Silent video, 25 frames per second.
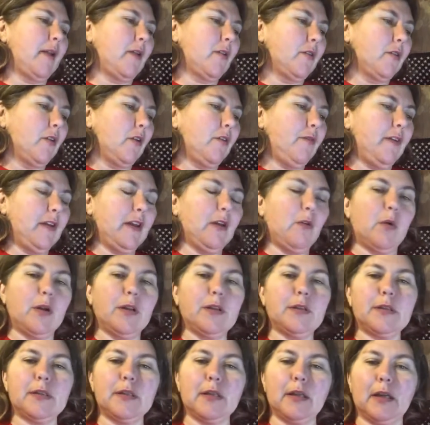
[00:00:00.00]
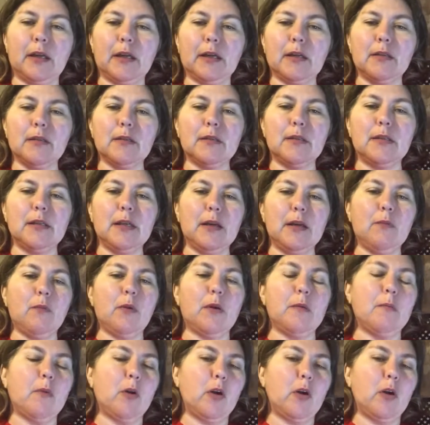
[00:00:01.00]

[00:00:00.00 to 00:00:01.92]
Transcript: don't know if anyone can see what